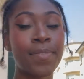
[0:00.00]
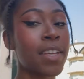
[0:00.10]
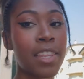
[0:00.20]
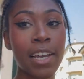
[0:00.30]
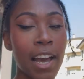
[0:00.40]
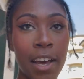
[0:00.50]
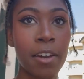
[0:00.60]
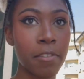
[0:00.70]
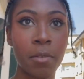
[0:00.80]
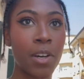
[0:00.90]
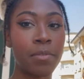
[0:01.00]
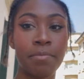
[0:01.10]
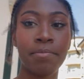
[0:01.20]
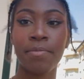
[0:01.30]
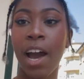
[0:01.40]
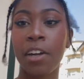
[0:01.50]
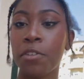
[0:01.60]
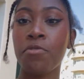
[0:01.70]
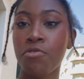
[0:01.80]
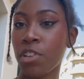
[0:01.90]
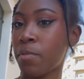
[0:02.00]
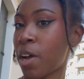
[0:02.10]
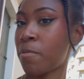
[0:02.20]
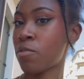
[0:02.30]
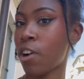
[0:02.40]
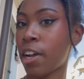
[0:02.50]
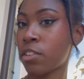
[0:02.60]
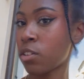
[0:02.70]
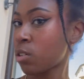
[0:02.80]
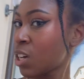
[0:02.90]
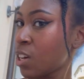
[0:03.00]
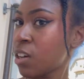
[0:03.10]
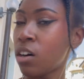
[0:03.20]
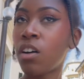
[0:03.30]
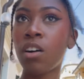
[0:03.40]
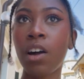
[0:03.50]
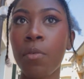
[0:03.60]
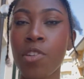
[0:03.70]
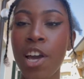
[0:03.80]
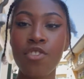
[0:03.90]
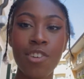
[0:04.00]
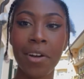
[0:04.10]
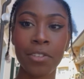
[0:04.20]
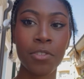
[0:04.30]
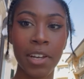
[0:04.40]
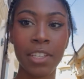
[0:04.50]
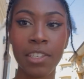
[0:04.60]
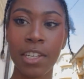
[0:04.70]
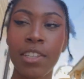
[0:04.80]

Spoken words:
Think ahead, everyone. I don't usually, but I've been trying to. Oh, I wish I had gelled so I could stick